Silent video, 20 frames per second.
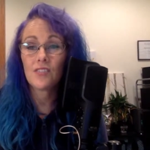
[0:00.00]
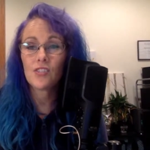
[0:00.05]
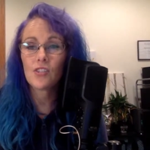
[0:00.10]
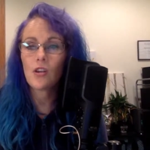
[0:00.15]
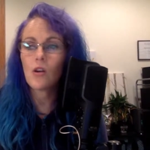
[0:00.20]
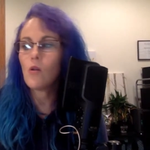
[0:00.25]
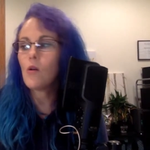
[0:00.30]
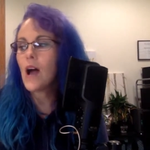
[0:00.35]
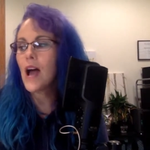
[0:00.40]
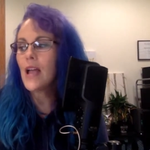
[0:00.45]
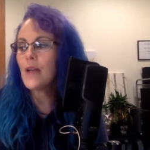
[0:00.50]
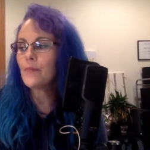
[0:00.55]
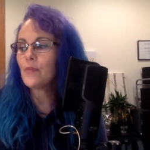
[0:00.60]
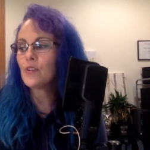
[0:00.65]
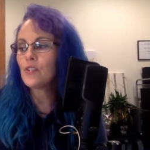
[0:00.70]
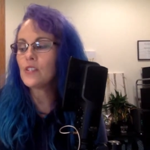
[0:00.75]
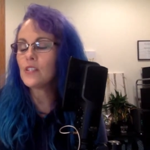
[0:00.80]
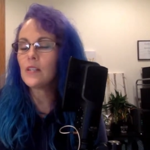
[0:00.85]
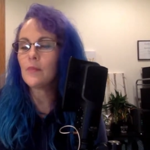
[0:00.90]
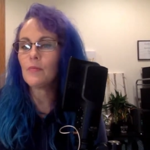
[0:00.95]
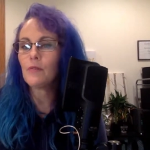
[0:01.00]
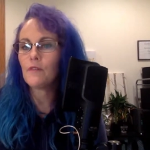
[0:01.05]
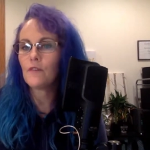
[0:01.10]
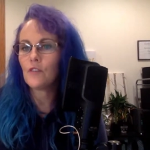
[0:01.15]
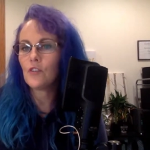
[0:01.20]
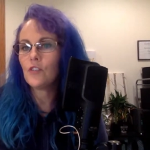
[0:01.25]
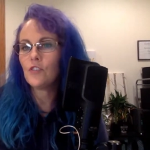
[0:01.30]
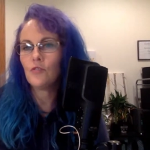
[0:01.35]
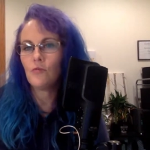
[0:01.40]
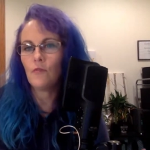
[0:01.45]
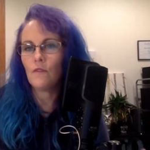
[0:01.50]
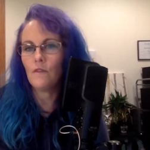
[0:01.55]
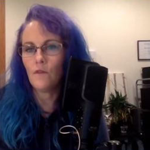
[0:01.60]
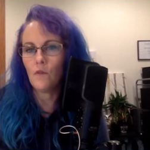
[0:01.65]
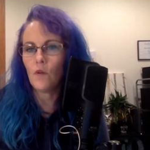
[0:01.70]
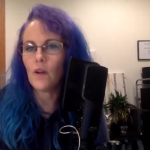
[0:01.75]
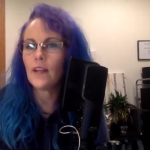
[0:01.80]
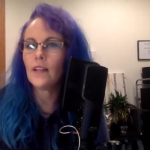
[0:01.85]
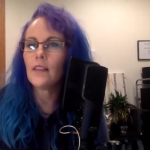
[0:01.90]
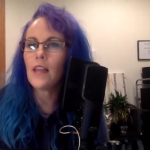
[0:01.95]
So I personally prefer to
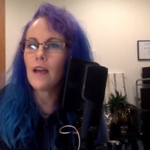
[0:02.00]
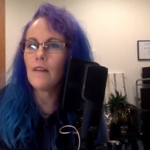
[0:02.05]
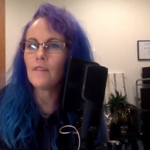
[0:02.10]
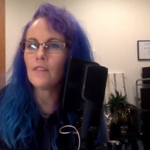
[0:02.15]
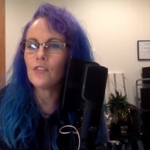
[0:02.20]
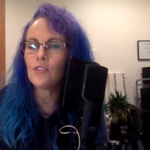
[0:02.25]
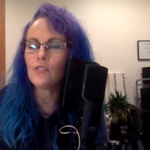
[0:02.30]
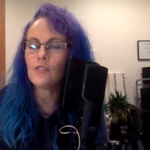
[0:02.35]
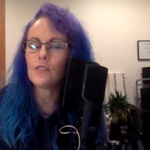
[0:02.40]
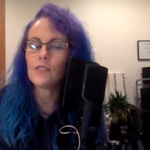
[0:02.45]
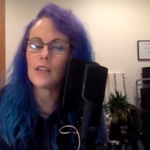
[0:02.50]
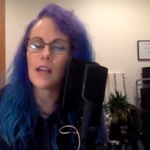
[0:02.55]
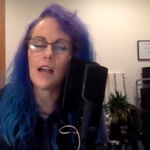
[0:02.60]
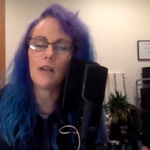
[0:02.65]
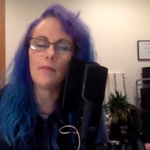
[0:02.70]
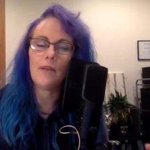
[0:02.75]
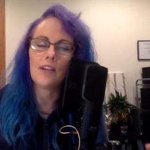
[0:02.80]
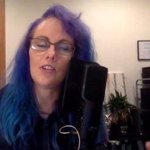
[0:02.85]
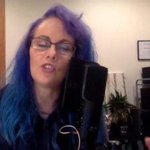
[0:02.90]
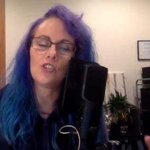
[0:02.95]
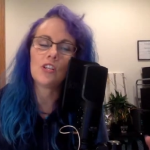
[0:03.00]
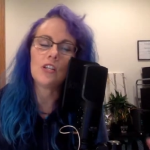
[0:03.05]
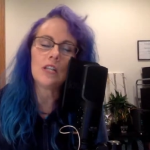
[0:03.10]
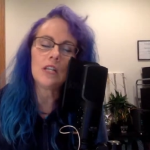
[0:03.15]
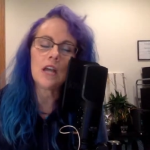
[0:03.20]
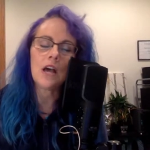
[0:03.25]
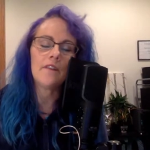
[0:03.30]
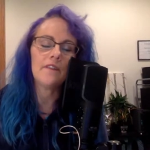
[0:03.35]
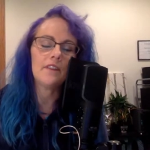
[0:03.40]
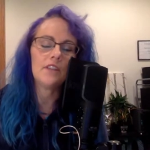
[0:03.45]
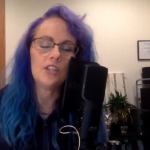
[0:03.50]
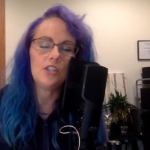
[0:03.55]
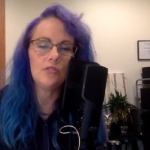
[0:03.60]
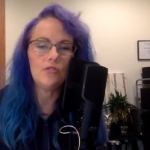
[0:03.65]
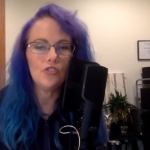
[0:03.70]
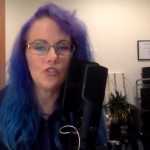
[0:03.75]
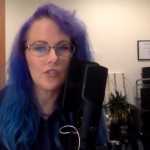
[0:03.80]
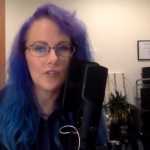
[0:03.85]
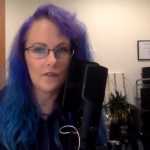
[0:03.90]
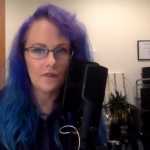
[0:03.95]
avoid lavenders. I'm actually not the
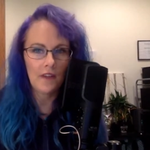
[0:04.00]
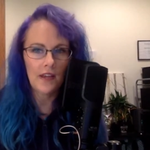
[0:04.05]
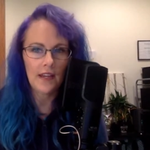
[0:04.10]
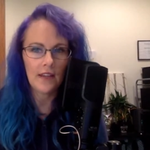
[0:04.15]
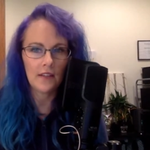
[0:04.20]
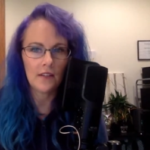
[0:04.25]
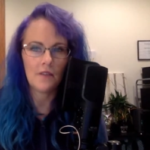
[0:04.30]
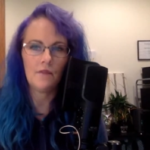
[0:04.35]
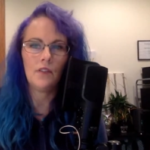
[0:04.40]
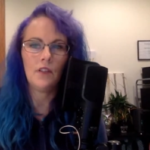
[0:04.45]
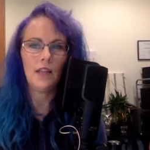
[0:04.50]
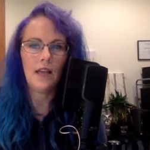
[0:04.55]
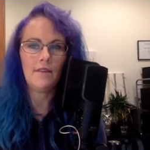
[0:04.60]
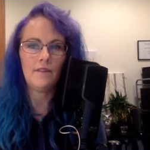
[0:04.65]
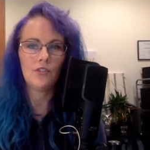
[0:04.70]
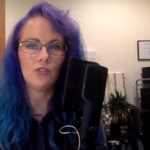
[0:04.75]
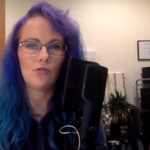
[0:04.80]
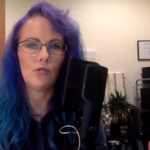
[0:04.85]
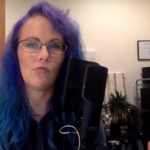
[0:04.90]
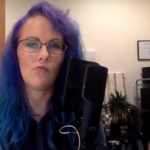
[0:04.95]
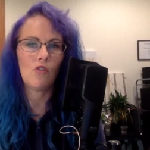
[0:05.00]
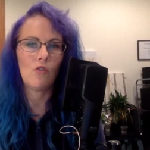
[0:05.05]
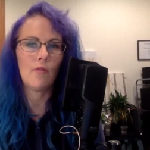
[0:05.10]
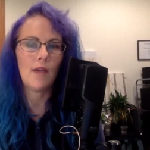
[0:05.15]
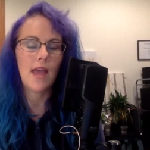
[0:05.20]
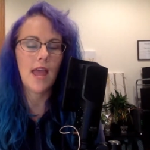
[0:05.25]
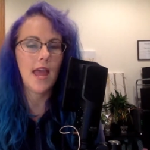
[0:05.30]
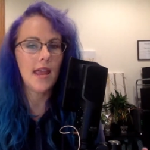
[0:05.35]
hugest fan of a lavender aroma